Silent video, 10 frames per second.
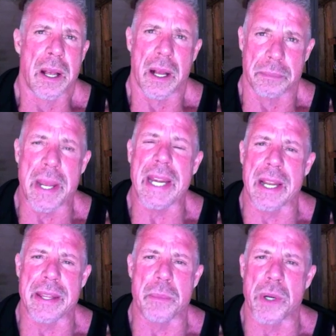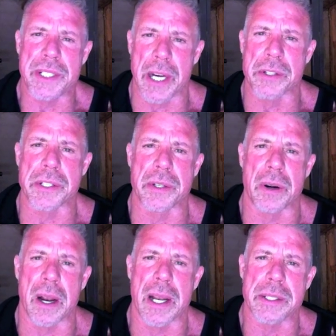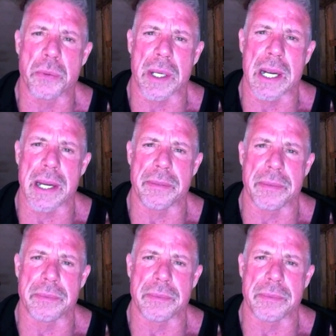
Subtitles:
many of them with tears in their eyes, what kind of